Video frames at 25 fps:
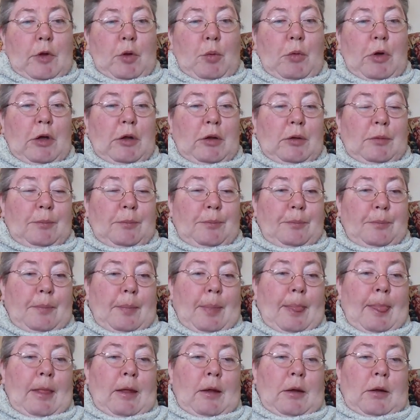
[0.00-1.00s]
Well,
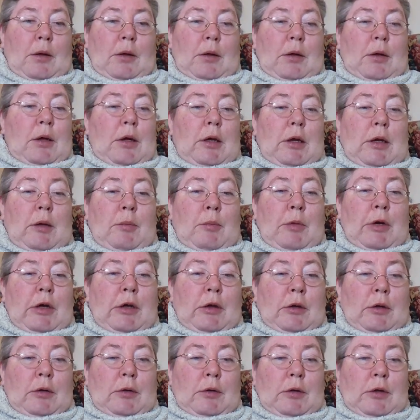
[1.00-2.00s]
any
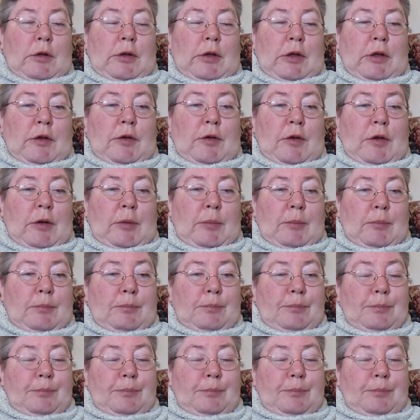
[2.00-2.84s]
male at that time.